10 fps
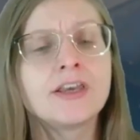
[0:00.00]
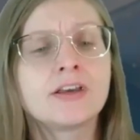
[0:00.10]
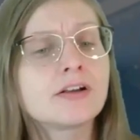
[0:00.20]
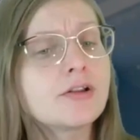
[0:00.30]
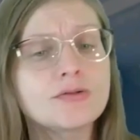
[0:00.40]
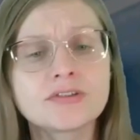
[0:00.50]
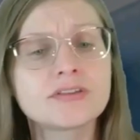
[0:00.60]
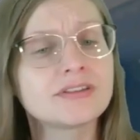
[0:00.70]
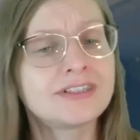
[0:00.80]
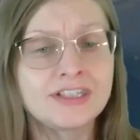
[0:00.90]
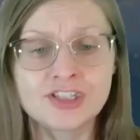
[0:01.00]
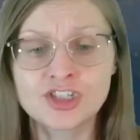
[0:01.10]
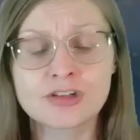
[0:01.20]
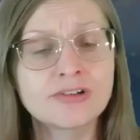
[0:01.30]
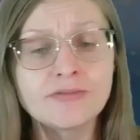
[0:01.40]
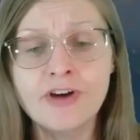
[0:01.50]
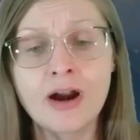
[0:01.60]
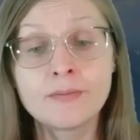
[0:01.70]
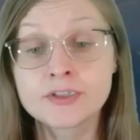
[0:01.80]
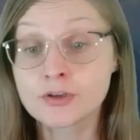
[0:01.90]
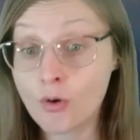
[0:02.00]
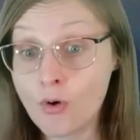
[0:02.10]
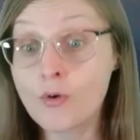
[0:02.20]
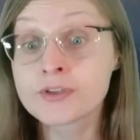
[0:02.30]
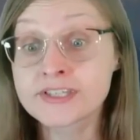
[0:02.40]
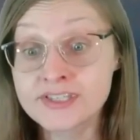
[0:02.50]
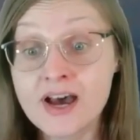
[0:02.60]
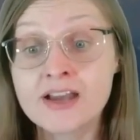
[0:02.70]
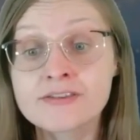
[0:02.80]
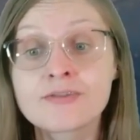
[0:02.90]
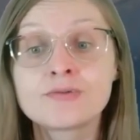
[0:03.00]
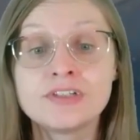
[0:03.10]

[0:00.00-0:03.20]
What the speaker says: in closed digital environments, or on-site through